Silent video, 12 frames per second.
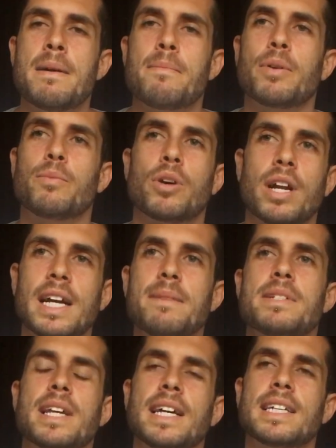But what I am
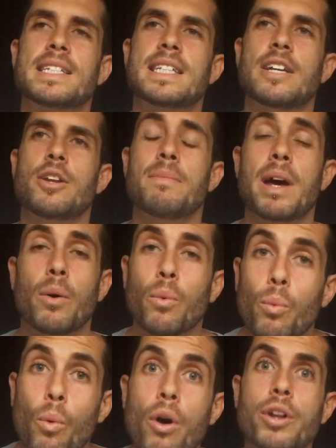saying is that no matter
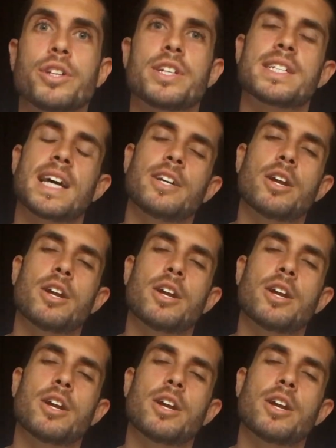what you say,